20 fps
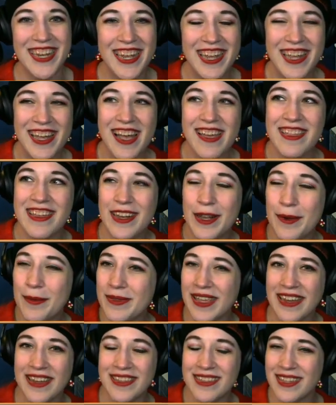I think it was
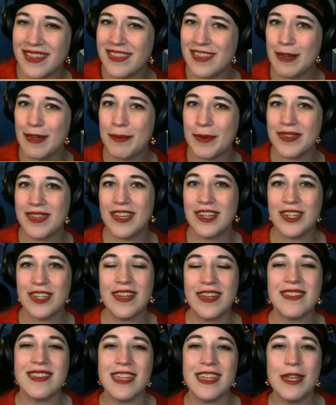like a 60%
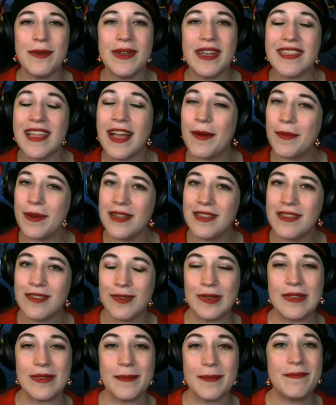chance that you get that one,
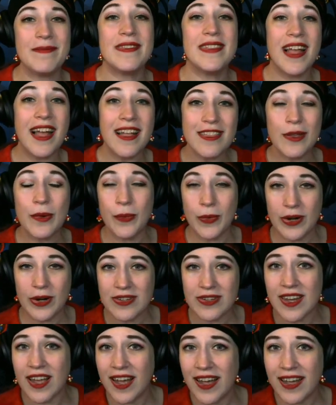so it's not the
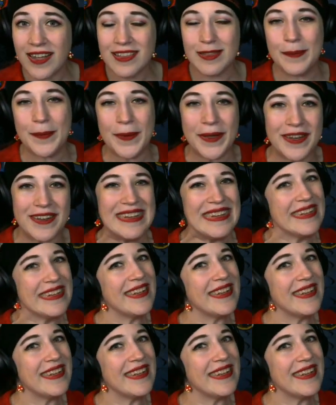worst odds, but